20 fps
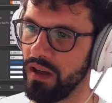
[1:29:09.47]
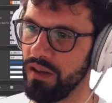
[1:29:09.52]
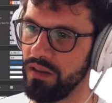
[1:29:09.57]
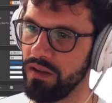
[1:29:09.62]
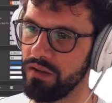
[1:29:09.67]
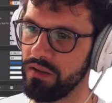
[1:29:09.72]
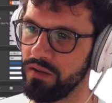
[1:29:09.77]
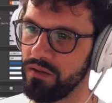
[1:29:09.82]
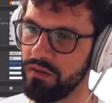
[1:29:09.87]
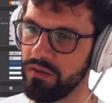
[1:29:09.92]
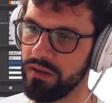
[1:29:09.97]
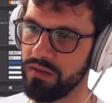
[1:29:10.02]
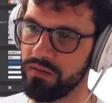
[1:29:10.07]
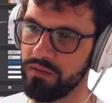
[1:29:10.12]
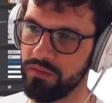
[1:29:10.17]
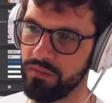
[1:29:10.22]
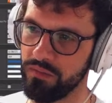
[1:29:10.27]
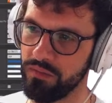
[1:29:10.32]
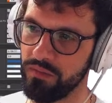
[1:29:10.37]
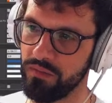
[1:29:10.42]
they use it
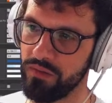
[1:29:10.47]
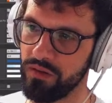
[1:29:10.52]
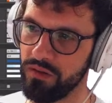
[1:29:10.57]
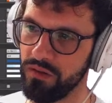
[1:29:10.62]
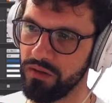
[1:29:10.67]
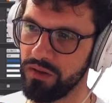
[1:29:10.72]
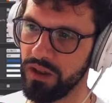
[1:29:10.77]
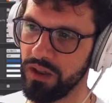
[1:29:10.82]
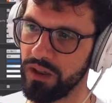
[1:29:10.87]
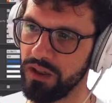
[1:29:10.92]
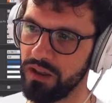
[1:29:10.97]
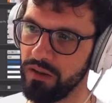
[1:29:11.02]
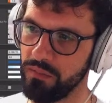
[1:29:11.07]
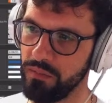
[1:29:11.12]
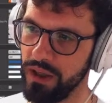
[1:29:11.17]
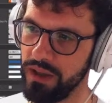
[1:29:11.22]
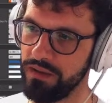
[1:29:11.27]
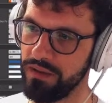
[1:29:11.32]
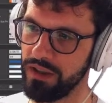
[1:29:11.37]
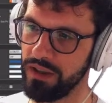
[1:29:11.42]
using
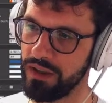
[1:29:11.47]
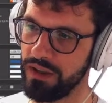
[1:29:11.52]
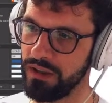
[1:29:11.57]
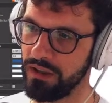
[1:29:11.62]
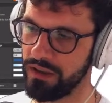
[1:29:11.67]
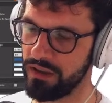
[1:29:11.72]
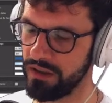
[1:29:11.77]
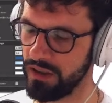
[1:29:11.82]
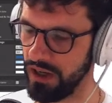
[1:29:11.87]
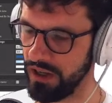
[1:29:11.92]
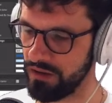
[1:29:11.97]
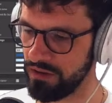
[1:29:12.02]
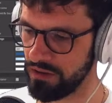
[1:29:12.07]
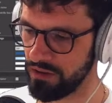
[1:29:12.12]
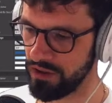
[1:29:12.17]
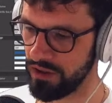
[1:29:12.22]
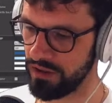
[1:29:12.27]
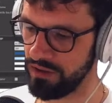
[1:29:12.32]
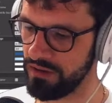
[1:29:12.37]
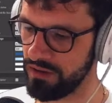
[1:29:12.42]
basically
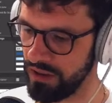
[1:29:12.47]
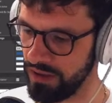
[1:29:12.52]
textures,